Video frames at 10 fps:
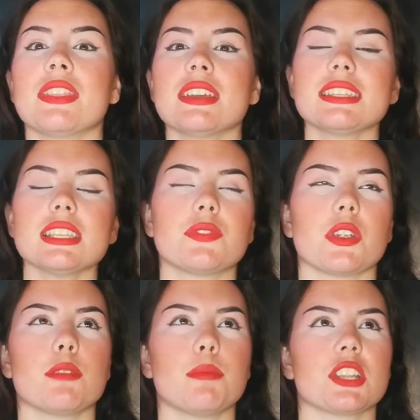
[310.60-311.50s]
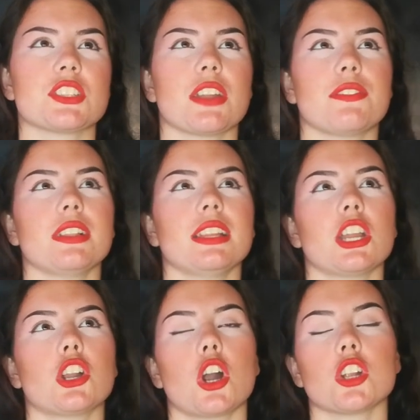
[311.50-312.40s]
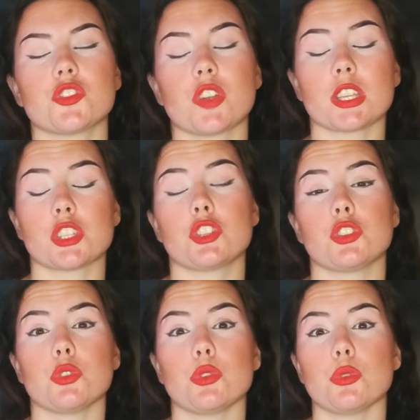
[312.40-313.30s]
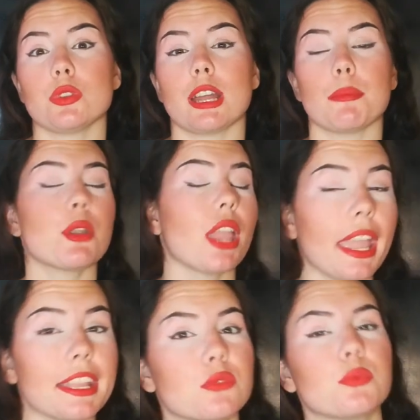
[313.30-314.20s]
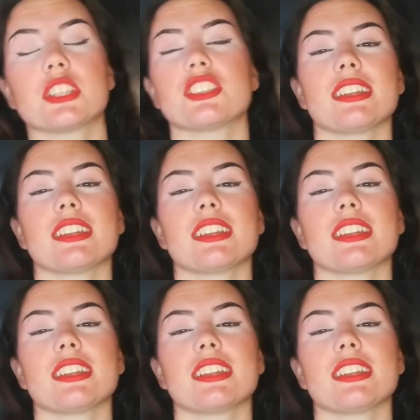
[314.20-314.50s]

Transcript: This is very much, I feel, in contrast to number 8, which